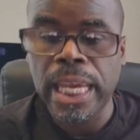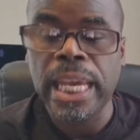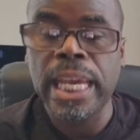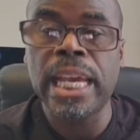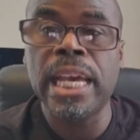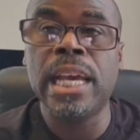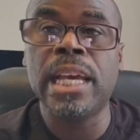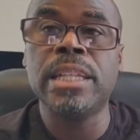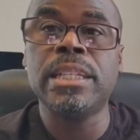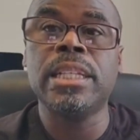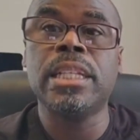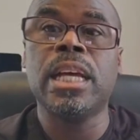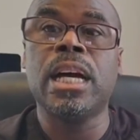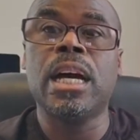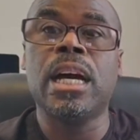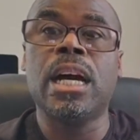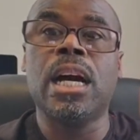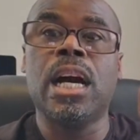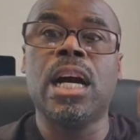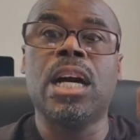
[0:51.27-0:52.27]
And
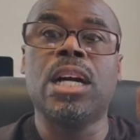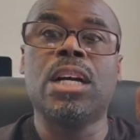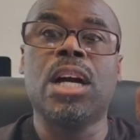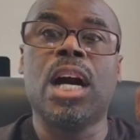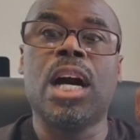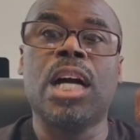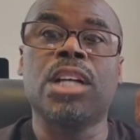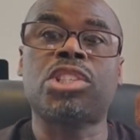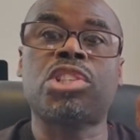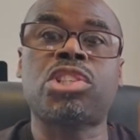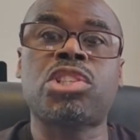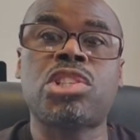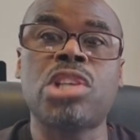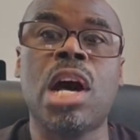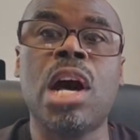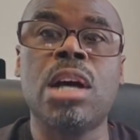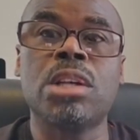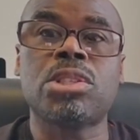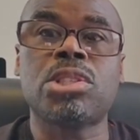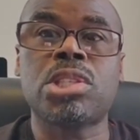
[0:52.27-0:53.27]

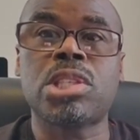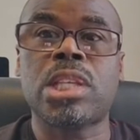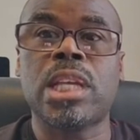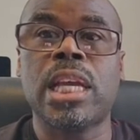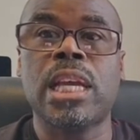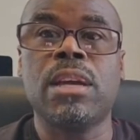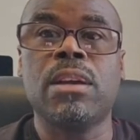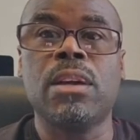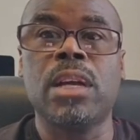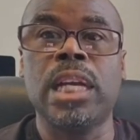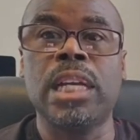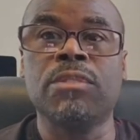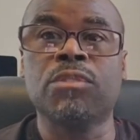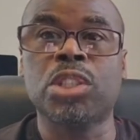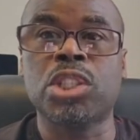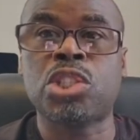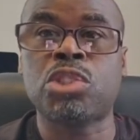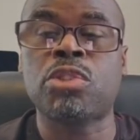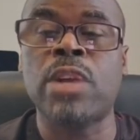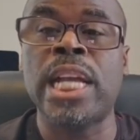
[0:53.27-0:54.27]
assault and
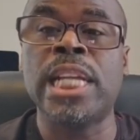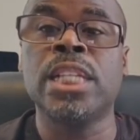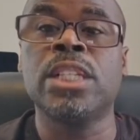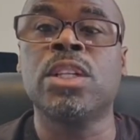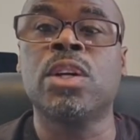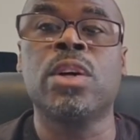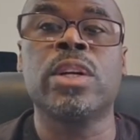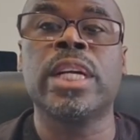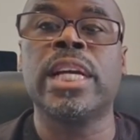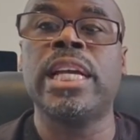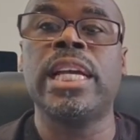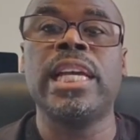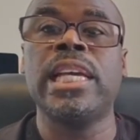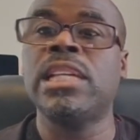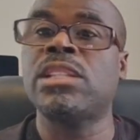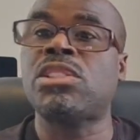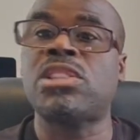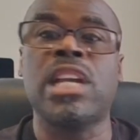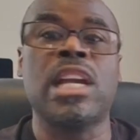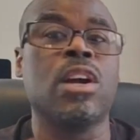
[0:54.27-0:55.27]
restraining order
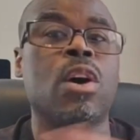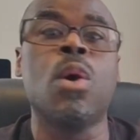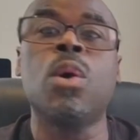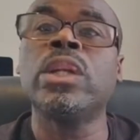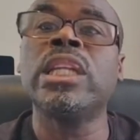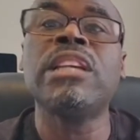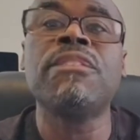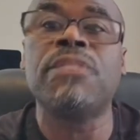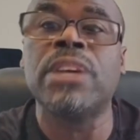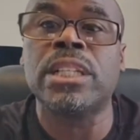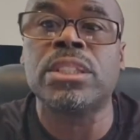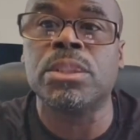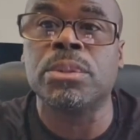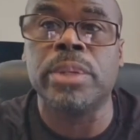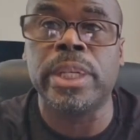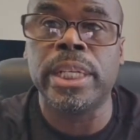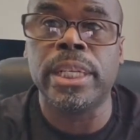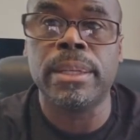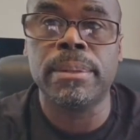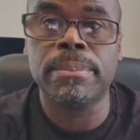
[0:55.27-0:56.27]
is their only victory.